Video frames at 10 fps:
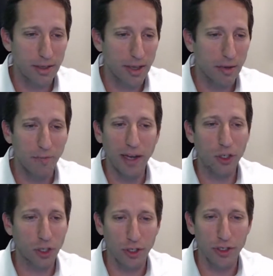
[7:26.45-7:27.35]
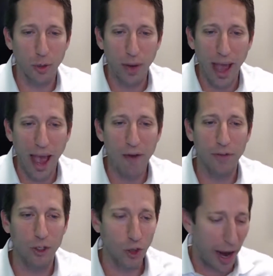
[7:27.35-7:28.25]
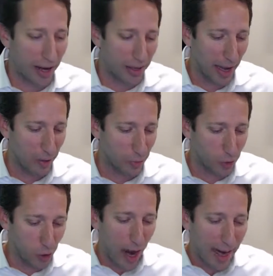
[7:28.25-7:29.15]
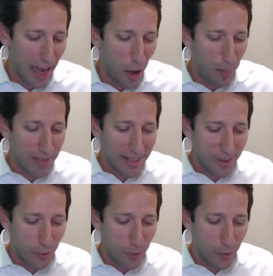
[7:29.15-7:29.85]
adventures that we have to try and help